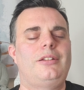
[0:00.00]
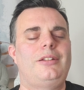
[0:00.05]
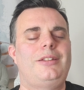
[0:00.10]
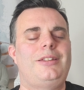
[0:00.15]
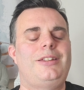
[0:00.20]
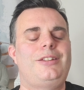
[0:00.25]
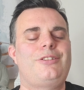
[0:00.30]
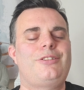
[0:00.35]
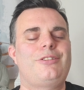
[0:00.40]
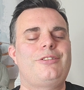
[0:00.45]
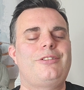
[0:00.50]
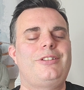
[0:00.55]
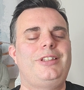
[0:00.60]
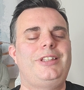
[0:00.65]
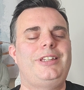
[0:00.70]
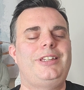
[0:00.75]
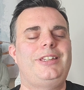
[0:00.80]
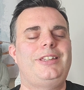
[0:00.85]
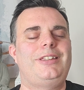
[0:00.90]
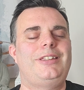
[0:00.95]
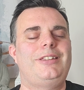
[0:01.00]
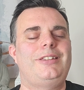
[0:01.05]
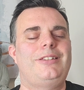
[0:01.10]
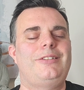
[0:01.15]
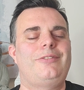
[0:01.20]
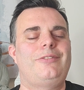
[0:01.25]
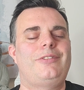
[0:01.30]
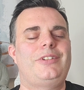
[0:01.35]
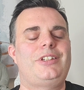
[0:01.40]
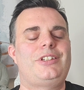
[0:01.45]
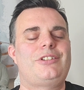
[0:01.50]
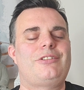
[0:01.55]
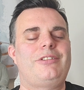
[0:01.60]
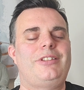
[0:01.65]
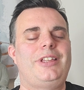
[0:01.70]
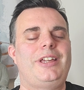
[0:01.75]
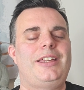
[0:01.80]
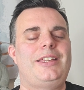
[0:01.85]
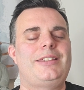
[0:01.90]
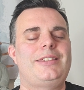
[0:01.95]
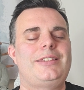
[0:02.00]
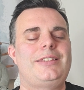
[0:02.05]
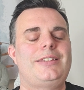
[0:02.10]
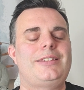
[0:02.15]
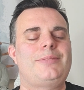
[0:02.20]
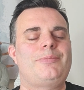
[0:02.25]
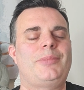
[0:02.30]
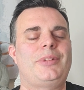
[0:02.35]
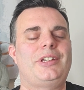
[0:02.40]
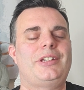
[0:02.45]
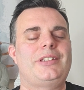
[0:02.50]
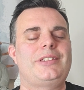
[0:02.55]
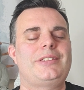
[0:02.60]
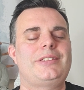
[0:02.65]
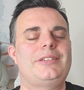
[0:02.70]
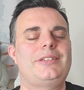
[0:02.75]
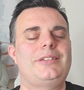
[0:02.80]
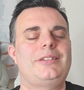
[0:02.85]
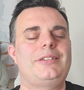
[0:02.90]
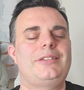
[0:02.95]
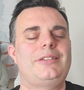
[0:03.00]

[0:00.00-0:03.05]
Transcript: to truly visualize this person.